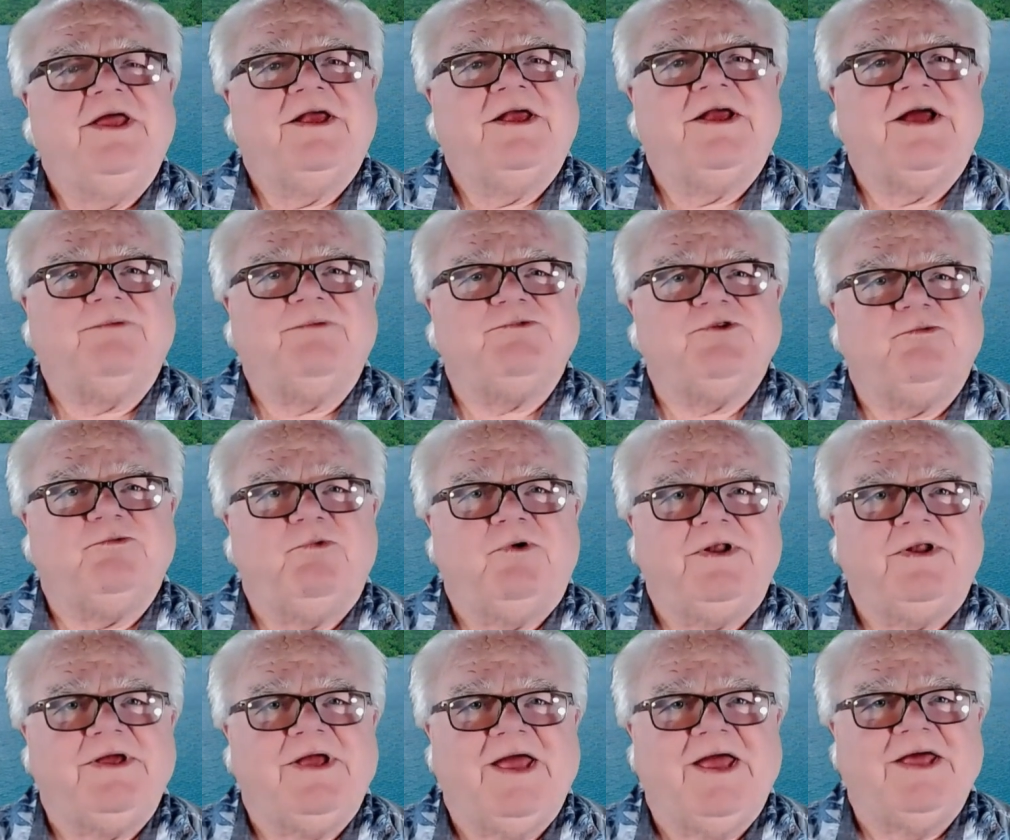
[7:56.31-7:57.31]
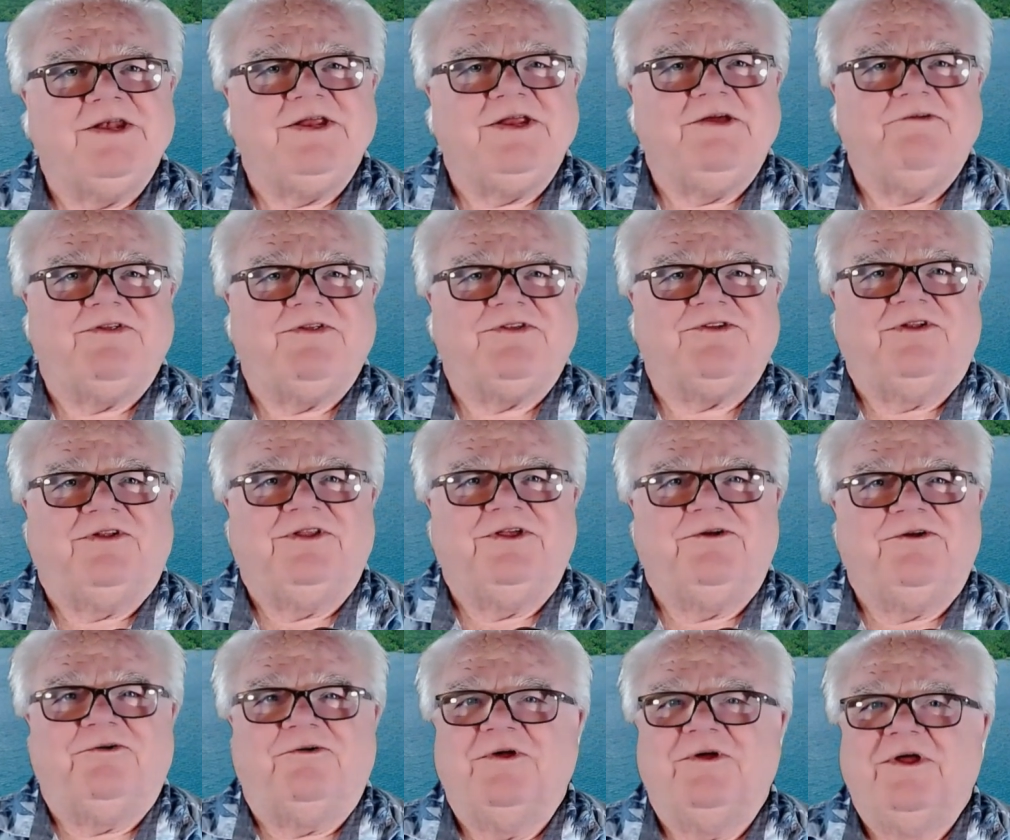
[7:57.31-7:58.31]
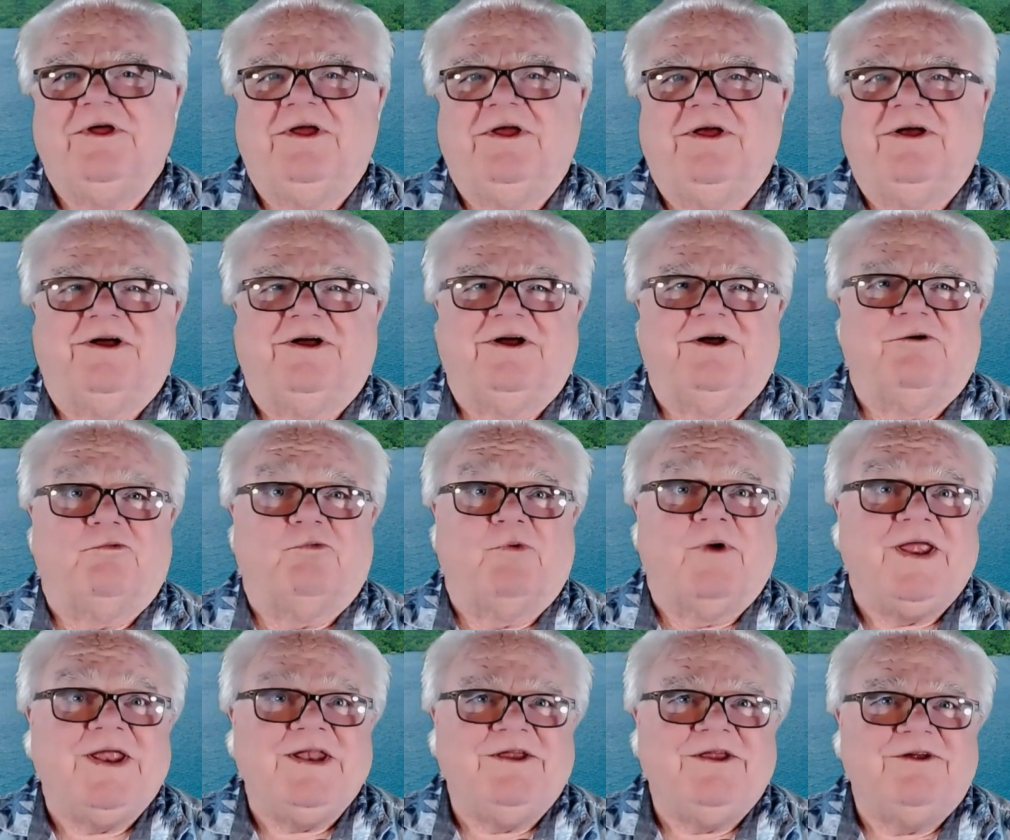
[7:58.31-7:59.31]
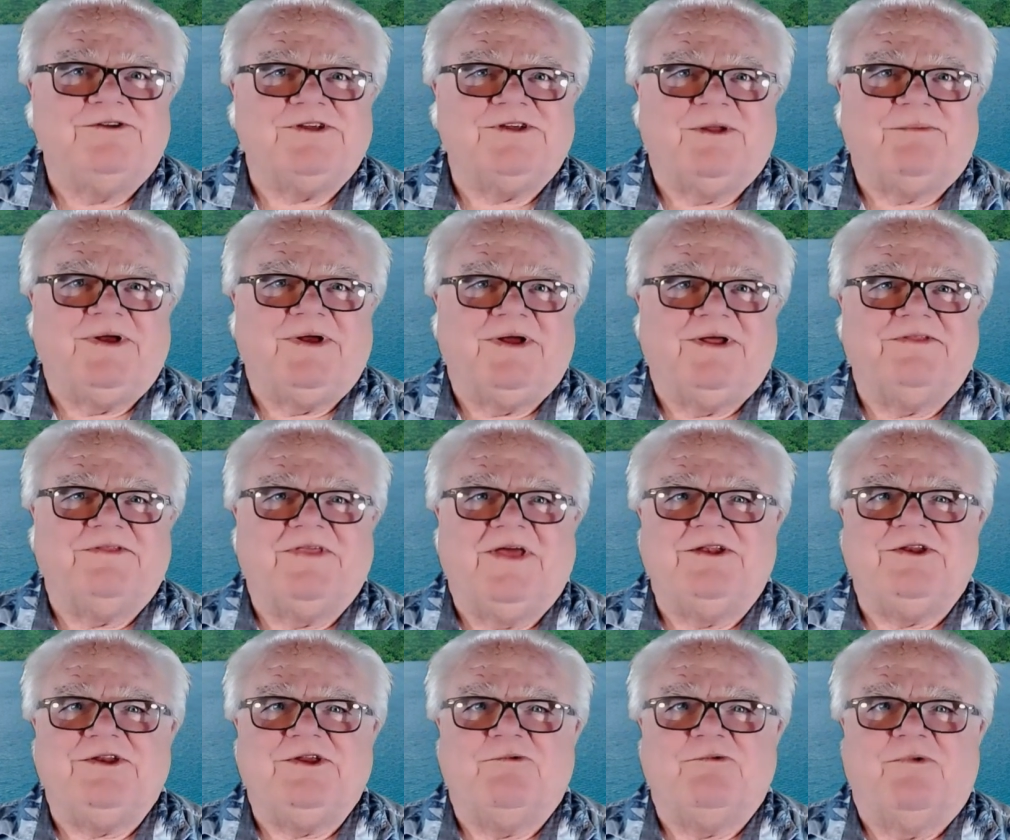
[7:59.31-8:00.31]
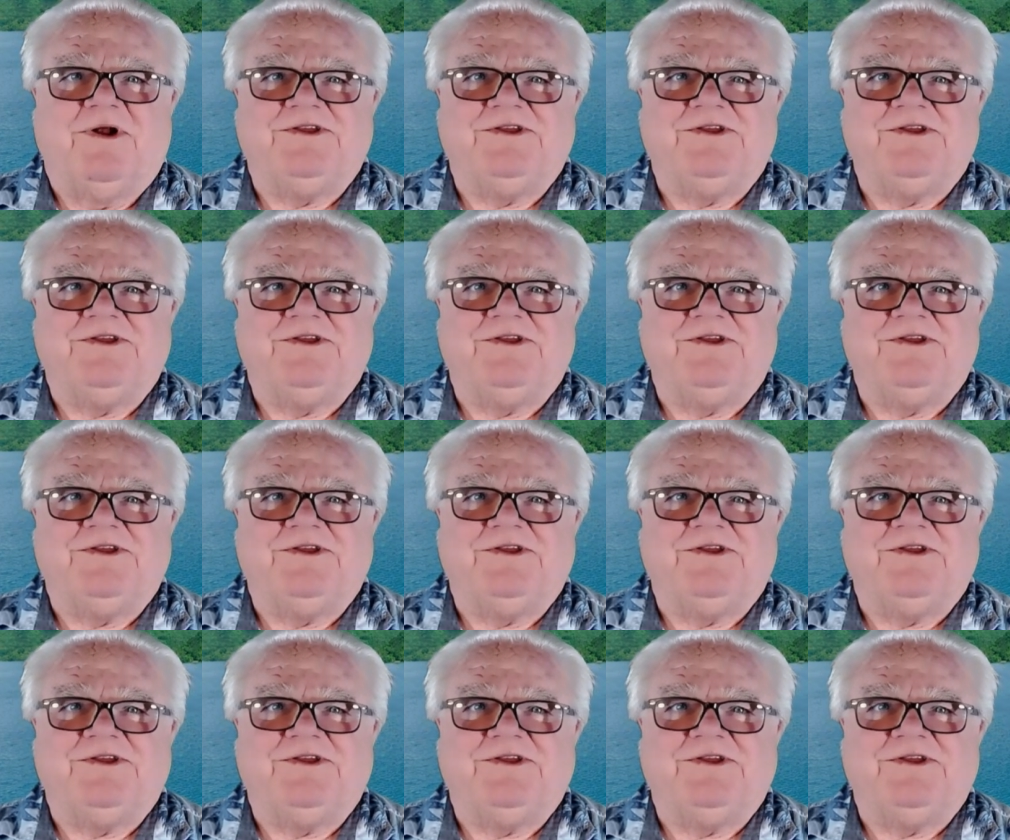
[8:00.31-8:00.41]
Comes in really handy if it's a little rainy or something like that and you want to